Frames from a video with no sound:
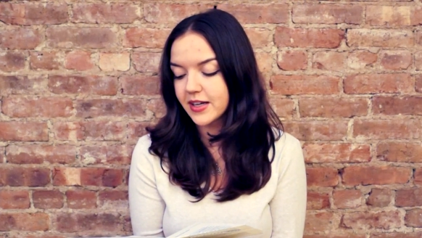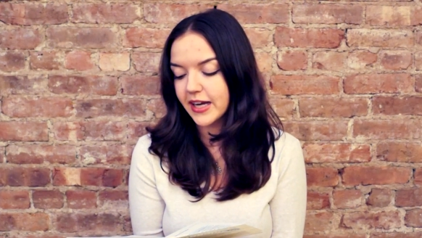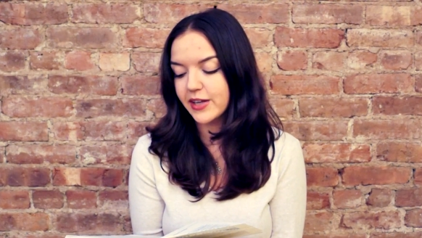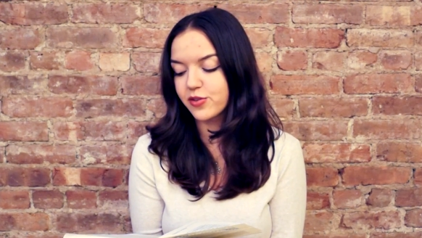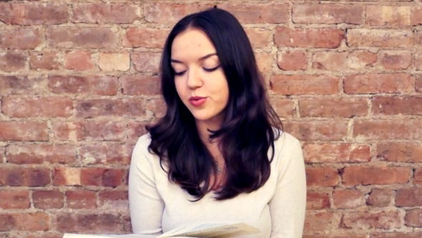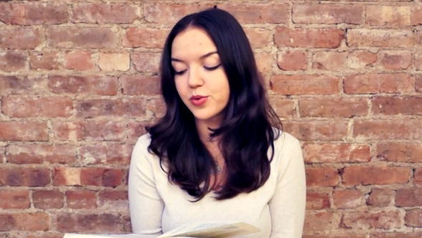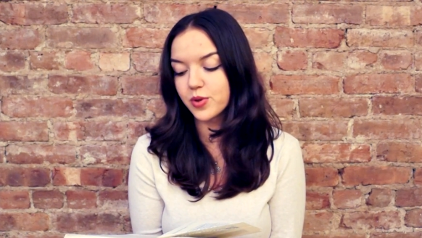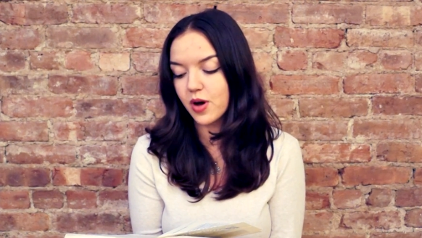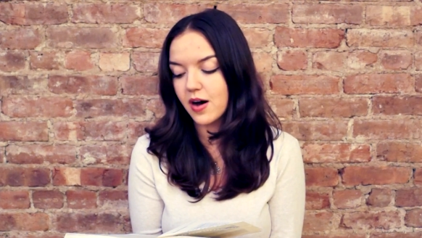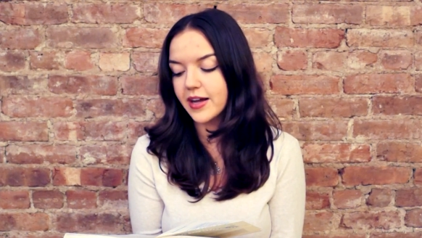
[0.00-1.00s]
It's through
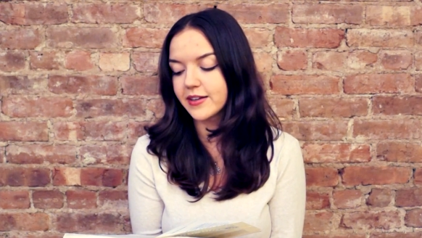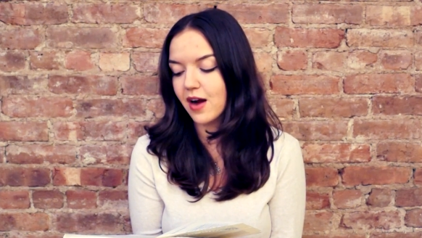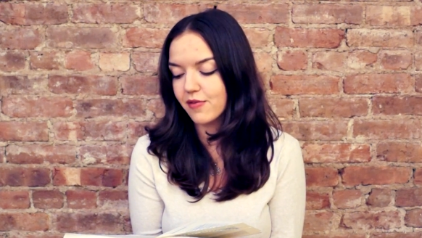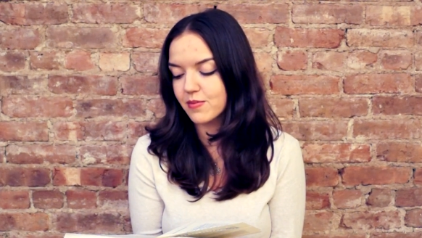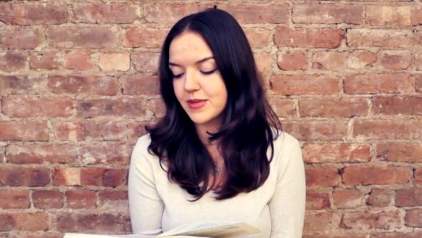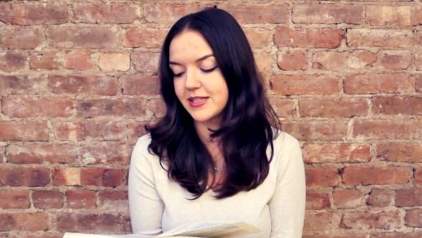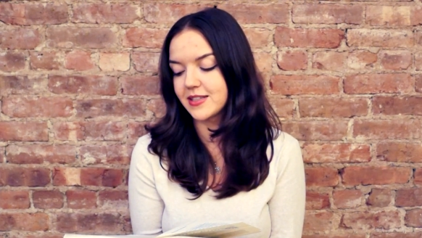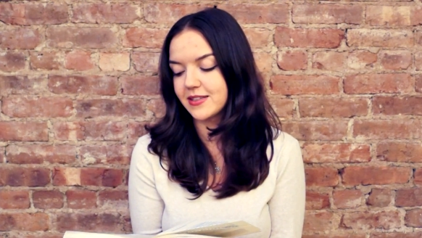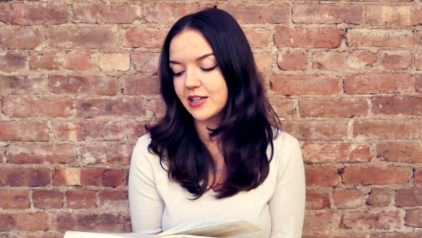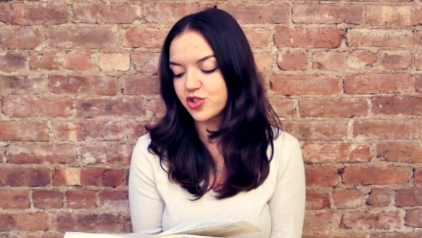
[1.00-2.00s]
law and government
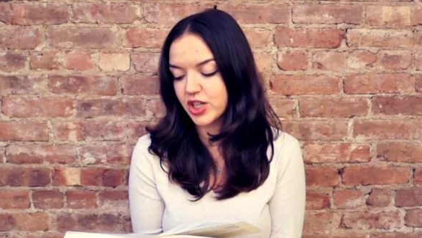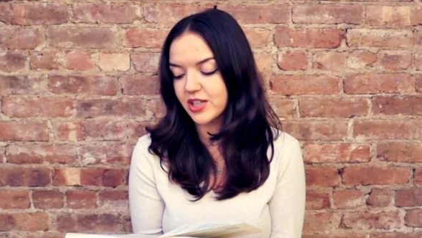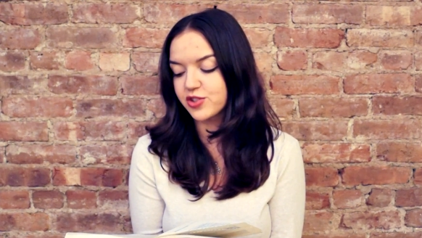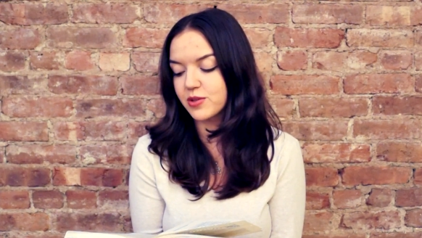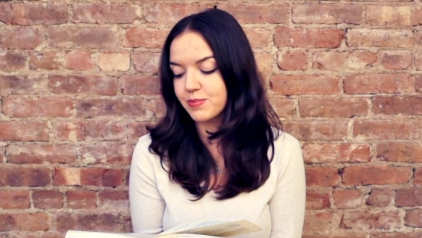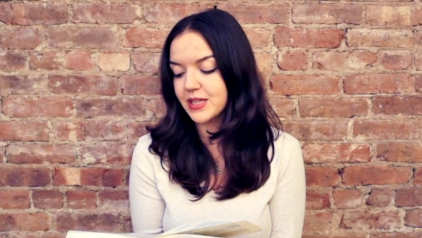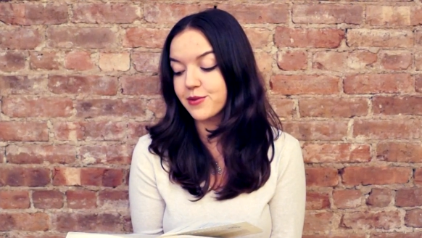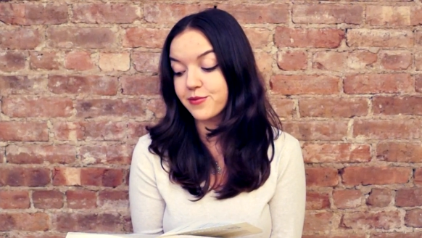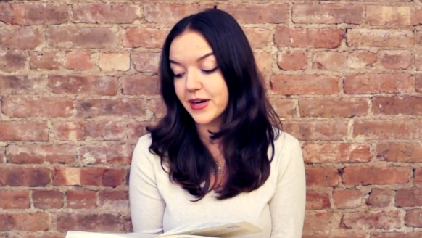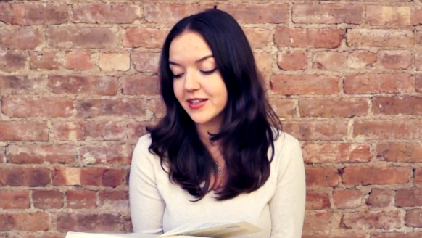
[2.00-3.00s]
that change can be
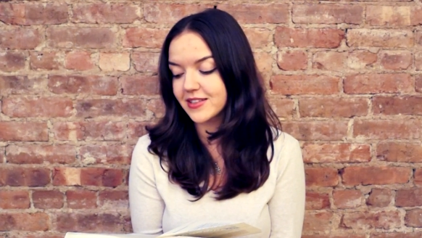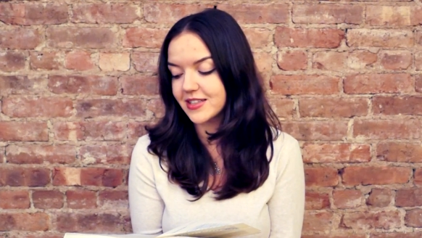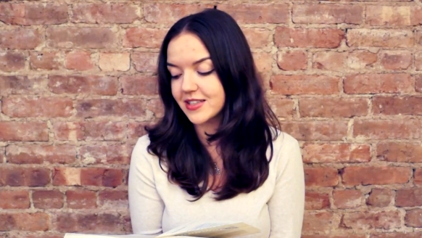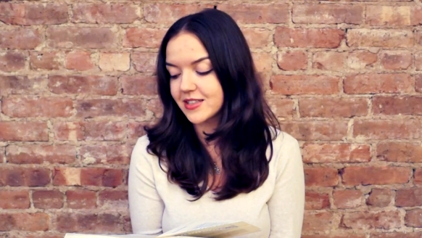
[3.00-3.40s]
effected.